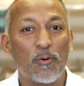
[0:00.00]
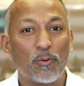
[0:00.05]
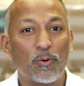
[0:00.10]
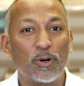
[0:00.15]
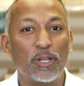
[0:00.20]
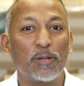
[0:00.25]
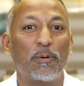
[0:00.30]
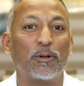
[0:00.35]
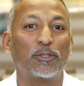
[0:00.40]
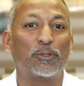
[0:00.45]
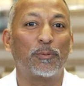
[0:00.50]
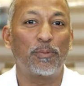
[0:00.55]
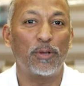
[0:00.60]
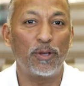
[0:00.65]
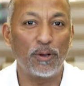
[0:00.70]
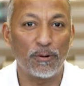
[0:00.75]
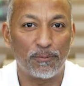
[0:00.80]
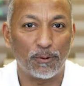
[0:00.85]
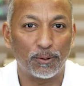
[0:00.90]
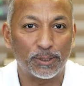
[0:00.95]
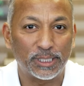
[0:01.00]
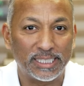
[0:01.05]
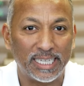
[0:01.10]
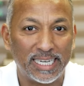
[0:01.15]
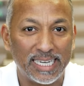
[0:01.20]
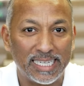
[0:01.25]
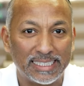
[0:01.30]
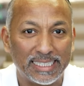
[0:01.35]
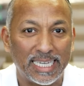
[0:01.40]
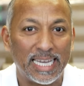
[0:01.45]
one of the most beautiful
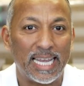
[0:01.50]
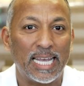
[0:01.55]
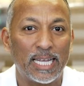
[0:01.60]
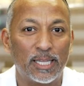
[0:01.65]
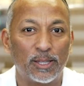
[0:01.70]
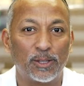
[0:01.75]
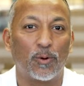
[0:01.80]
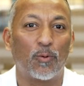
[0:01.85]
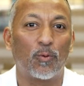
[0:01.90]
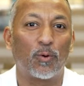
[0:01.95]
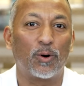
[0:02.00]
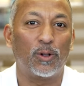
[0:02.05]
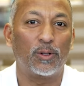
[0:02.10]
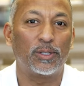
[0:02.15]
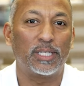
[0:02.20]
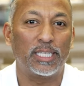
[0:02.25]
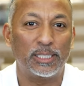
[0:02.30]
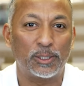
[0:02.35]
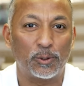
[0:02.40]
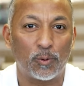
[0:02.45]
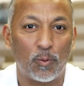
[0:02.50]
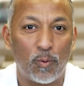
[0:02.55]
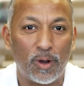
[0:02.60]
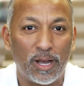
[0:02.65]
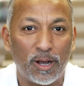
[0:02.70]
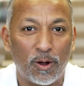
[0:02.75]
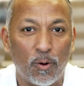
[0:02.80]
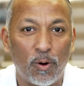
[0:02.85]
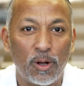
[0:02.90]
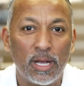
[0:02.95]
cities in the world as
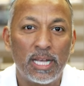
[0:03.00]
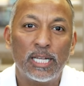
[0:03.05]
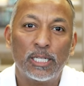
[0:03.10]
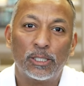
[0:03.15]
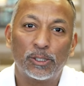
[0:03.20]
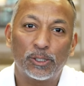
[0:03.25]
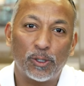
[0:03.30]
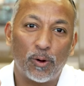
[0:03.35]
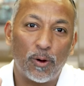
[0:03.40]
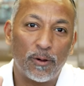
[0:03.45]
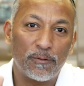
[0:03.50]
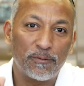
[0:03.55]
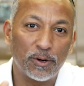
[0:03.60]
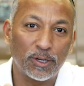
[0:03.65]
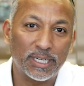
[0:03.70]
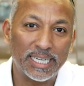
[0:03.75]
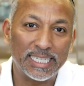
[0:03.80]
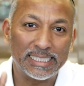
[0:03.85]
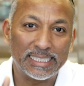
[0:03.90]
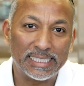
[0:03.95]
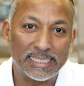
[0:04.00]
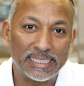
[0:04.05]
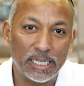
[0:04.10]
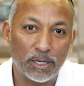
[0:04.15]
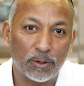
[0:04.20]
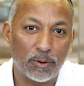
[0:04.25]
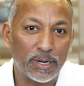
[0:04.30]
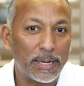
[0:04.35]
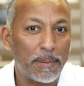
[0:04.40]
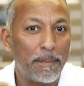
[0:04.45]
well. So if you're
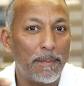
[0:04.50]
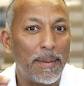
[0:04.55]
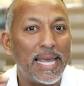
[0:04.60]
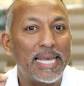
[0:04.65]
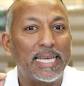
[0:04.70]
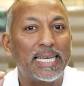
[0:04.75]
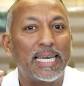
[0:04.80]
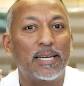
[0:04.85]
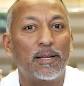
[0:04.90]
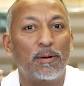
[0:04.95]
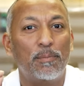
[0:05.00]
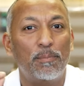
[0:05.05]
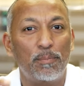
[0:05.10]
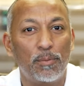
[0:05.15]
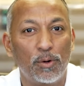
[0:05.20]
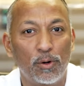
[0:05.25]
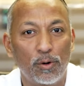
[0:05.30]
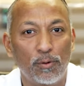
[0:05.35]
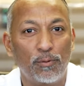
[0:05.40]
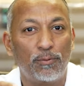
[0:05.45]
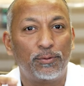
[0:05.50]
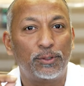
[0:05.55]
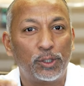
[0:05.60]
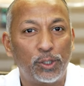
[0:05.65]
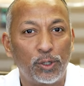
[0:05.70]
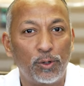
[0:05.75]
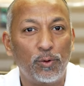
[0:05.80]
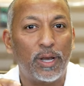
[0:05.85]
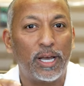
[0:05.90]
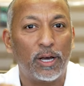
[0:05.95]
considering making a move
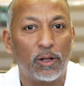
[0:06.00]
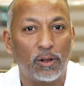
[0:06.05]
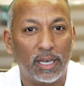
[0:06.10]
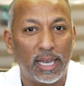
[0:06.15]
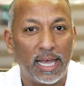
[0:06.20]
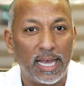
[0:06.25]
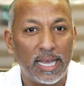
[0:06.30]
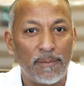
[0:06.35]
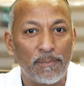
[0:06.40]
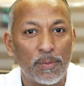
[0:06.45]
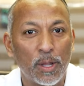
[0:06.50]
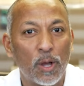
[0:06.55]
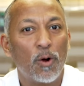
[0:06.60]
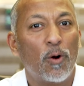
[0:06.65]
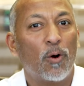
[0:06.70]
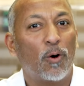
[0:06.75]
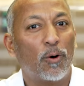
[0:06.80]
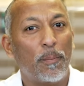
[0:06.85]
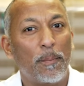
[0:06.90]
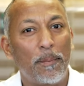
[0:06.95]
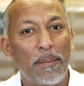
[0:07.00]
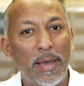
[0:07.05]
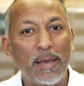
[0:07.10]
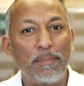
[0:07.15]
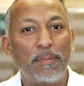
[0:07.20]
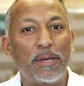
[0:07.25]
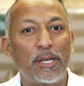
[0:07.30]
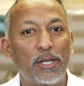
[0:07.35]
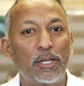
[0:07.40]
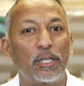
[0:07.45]
to LA, or
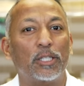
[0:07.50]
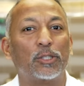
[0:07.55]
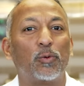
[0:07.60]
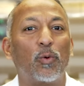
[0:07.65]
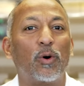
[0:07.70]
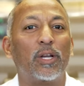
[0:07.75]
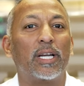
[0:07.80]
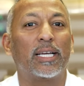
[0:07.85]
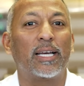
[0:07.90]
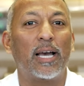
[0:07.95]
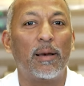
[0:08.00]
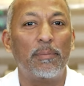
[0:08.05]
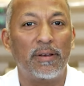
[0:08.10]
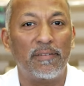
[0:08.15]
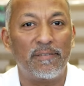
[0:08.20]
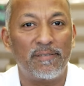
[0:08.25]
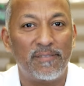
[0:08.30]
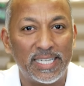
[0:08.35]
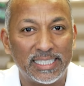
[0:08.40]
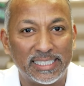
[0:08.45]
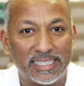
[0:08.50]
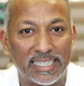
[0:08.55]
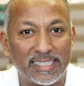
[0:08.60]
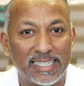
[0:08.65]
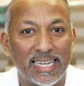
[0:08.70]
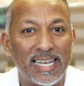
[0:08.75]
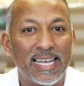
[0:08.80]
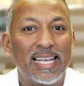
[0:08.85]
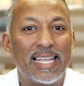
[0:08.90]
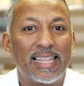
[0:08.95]
maybe you just want to come and
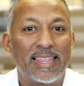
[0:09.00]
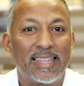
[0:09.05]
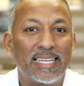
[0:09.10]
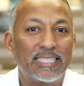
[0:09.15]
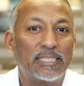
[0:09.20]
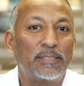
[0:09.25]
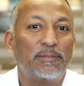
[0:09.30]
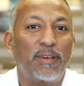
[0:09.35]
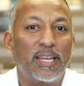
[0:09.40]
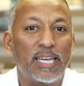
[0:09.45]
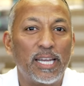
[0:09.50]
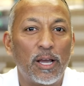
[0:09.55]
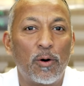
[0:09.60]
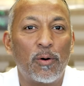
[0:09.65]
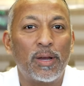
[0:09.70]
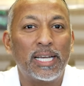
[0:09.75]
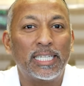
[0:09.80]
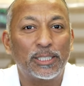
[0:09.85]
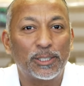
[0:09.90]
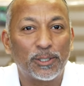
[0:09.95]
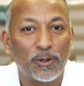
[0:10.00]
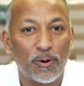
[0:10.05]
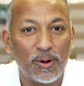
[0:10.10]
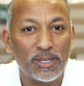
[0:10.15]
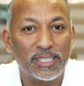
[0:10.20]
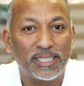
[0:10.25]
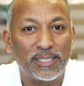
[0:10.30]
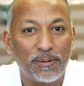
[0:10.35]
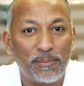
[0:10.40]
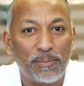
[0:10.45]
visit, this video is
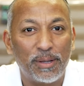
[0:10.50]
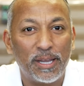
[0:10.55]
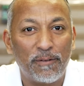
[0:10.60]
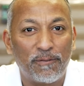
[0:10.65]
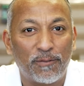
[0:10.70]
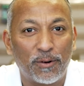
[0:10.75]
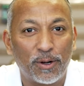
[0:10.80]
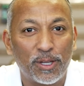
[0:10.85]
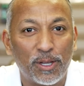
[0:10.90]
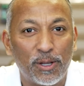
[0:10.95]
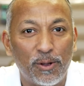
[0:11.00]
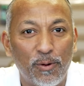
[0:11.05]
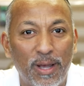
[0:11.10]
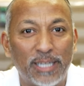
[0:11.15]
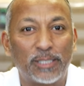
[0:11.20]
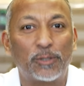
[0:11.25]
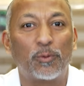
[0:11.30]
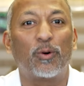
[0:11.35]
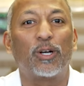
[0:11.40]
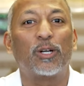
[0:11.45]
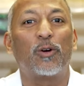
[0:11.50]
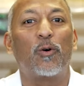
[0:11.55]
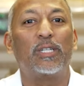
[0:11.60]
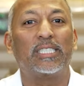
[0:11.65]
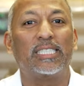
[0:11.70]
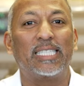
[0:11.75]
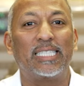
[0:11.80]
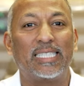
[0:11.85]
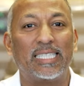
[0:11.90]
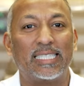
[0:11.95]
going to be for you as we're
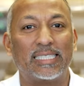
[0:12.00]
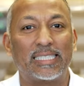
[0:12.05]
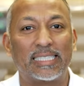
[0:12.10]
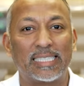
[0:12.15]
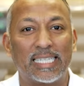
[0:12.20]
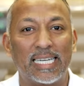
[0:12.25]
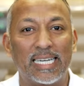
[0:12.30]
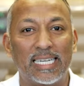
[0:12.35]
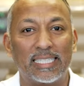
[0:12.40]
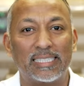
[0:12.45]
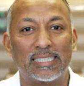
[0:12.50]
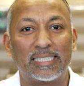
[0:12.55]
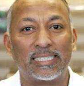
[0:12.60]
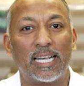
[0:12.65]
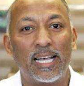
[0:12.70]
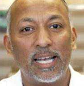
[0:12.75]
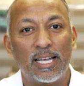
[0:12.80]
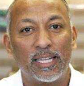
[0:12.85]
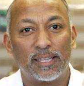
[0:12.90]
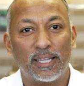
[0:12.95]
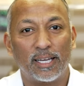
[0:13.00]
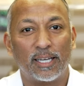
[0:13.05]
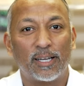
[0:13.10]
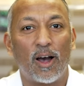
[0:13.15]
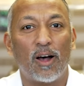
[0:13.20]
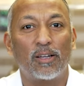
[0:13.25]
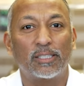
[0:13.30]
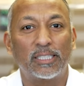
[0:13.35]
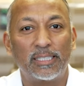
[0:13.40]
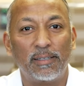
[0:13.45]
going to discuss the
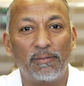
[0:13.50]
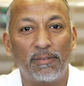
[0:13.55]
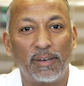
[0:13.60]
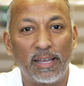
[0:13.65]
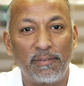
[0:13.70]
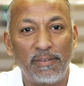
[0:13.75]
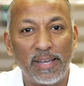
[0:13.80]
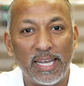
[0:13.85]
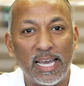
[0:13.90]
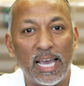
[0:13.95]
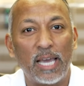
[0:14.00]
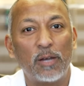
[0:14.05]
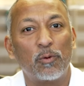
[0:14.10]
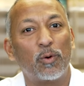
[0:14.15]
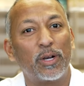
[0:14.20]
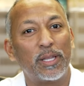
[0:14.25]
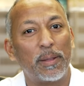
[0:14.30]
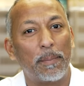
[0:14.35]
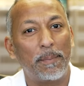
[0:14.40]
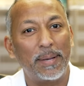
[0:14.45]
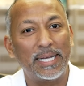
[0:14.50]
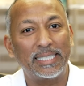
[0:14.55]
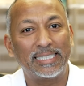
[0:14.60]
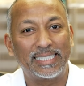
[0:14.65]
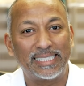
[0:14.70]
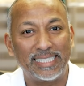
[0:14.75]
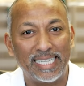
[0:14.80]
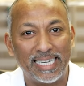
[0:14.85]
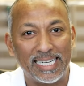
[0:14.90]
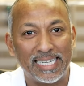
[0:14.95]
cost of living in one of the best
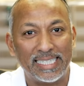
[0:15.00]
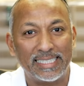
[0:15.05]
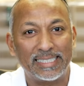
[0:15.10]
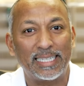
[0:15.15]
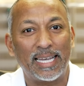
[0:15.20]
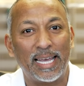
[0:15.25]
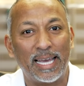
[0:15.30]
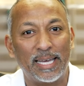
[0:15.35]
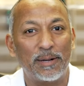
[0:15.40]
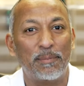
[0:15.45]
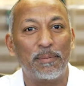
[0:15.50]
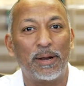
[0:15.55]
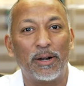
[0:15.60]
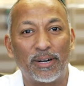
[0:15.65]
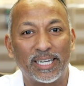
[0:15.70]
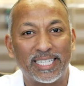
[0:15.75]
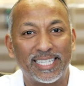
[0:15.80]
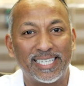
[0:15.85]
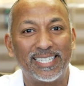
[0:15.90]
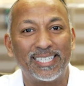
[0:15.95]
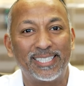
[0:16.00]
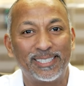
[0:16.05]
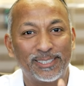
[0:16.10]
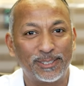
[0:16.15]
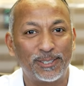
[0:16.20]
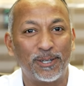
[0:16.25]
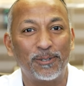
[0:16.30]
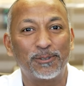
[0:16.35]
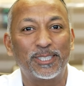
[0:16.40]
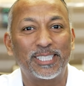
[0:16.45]
cities in America,
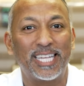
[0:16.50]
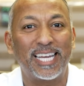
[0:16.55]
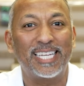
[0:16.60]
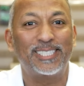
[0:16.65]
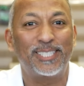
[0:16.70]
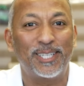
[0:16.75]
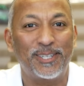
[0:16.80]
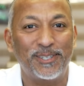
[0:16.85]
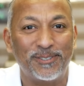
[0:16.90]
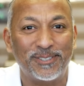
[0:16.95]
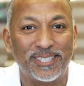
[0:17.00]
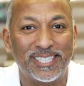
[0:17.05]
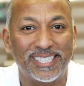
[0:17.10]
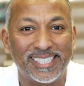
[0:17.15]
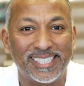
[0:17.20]
so stay tuned.